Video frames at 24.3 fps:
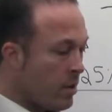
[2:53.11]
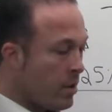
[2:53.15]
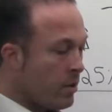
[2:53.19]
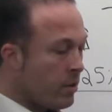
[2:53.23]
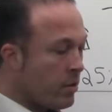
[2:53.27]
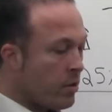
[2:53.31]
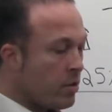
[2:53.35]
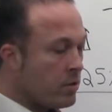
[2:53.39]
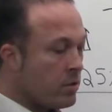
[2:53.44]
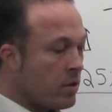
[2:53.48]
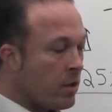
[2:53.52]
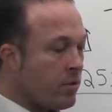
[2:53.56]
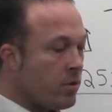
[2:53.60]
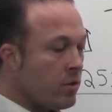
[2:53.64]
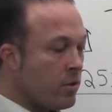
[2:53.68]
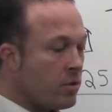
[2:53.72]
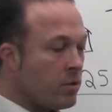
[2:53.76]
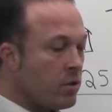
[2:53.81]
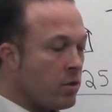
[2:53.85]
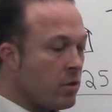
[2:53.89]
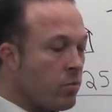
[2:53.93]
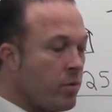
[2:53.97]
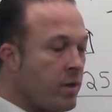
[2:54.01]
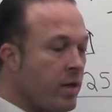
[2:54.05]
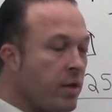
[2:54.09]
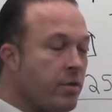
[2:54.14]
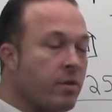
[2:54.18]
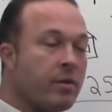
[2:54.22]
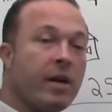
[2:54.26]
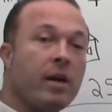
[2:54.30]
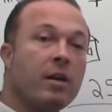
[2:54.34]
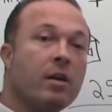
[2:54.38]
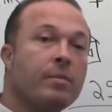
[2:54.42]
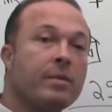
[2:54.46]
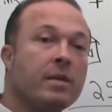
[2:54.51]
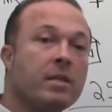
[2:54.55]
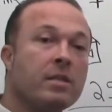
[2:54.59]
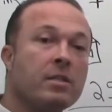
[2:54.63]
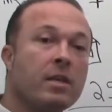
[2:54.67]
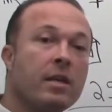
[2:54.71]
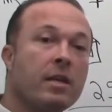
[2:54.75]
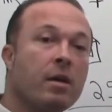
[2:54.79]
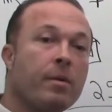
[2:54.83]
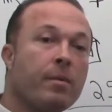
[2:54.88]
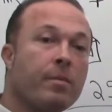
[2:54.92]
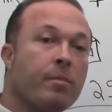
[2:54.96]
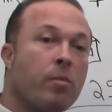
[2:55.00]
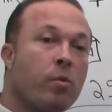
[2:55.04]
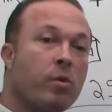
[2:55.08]
There's three other elements in
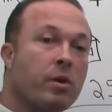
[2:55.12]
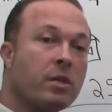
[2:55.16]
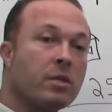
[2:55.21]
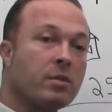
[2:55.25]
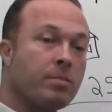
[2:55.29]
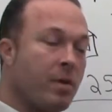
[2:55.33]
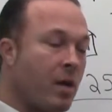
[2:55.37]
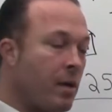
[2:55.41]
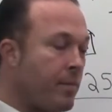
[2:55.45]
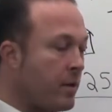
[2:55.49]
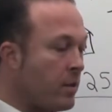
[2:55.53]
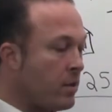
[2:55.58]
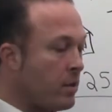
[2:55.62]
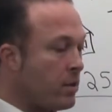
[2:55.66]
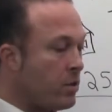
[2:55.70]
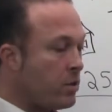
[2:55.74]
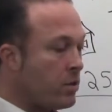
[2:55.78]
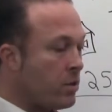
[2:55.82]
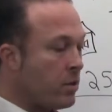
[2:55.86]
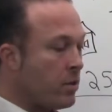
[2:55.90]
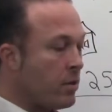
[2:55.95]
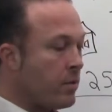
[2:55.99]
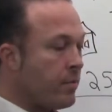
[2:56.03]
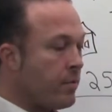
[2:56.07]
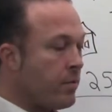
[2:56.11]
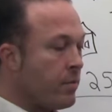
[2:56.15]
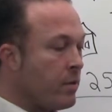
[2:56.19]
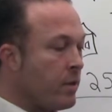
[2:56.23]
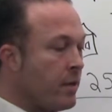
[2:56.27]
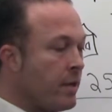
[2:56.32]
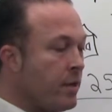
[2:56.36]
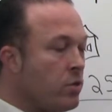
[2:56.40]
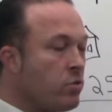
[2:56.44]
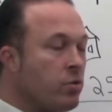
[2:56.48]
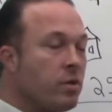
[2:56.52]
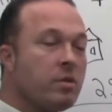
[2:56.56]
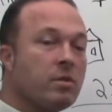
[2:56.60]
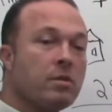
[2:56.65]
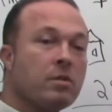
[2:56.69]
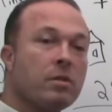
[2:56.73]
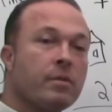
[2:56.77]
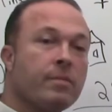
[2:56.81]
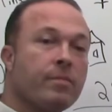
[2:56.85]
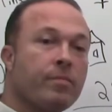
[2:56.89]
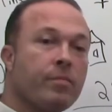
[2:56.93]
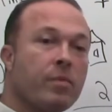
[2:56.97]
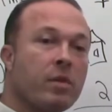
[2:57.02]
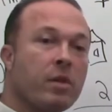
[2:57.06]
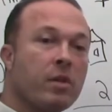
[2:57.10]
a mortgage payment. There's your interest,
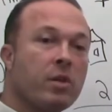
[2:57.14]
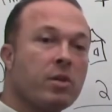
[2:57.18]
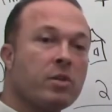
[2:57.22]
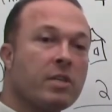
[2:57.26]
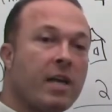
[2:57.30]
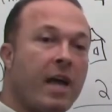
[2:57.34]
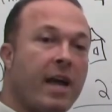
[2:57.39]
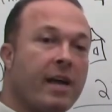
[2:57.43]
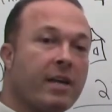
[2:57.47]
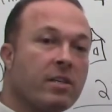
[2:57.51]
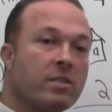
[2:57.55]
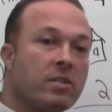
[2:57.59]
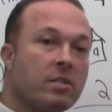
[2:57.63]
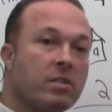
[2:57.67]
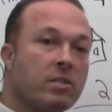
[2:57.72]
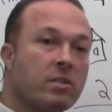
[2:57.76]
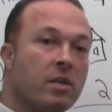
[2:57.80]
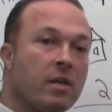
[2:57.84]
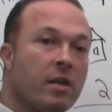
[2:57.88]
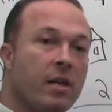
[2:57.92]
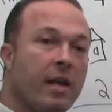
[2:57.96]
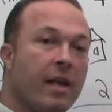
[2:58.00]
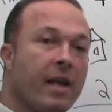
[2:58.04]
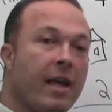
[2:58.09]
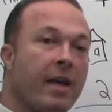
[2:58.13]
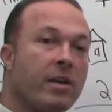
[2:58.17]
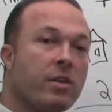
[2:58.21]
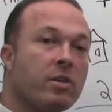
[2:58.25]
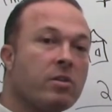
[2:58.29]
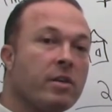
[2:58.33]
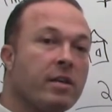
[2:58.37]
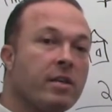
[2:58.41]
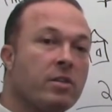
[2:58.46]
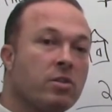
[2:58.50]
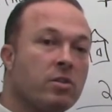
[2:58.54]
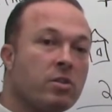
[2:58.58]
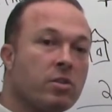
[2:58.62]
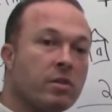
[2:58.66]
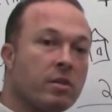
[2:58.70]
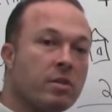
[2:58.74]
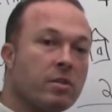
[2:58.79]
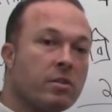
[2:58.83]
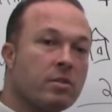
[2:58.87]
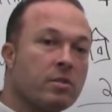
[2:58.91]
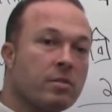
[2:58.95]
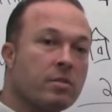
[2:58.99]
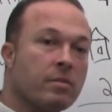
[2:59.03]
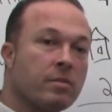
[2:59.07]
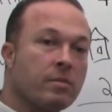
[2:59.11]
your taxes, and your
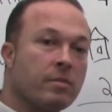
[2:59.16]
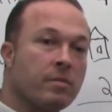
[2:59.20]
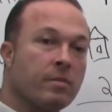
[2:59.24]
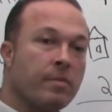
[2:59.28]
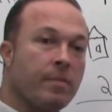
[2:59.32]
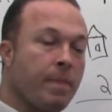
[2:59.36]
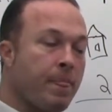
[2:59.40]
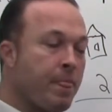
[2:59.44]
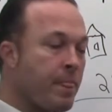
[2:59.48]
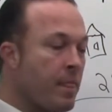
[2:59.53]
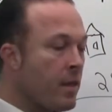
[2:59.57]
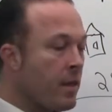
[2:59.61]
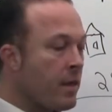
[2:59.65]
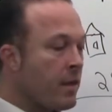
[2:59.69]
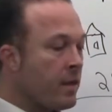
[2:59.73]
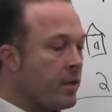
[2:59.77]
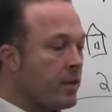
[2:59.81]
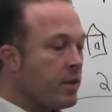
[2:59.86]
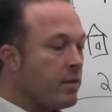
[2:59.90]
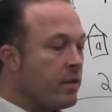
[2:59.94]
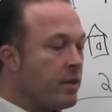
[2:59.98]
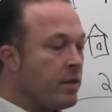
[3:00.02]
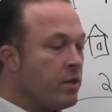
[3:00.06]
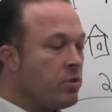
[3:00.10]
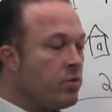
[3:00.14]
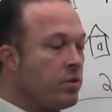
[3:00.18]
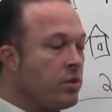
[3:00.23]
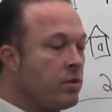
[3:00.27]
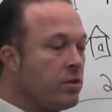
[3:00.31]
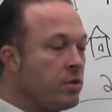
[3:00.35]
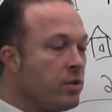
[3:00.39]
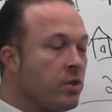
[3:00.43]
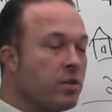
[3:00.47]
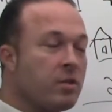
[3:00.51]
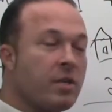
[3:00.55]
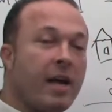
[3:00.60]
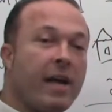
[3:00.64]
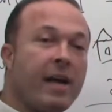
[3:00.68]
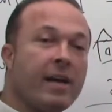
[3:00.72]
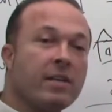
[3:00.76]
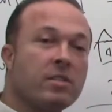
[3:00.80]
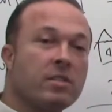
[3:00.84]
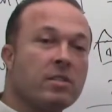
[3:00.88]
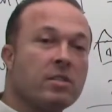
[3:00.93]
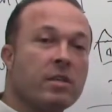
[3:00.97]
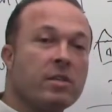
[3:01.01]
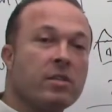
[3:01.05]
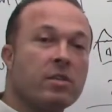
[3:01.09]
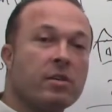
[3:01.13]
insurance. Your interest, your
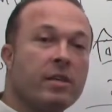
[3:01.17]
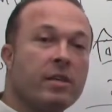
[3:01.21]
taxes, and your